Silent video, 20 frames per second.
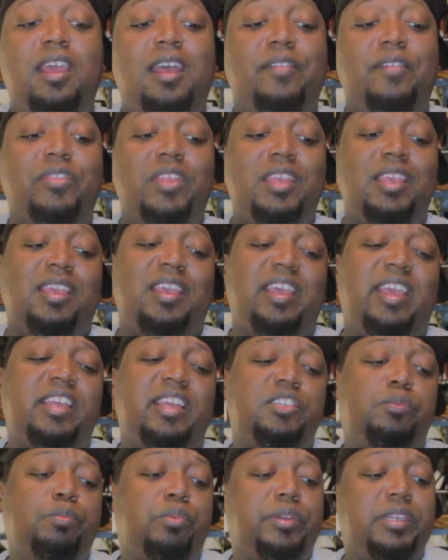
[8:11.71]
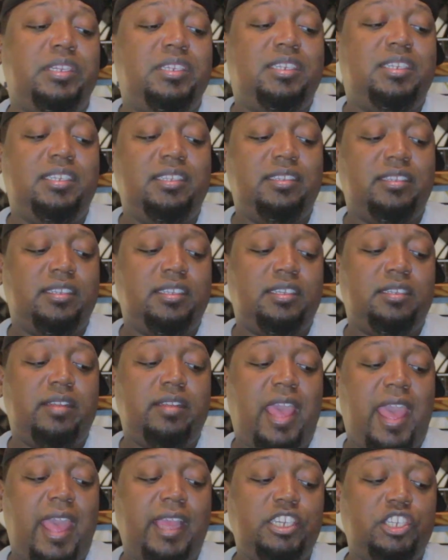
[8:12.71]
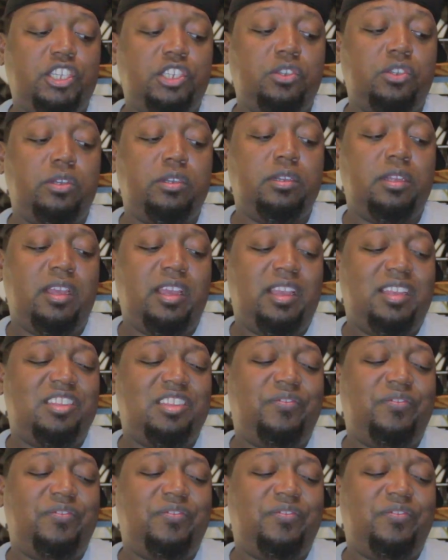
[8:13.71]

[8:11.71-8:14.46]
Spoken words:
I think it has pretty decent action on it.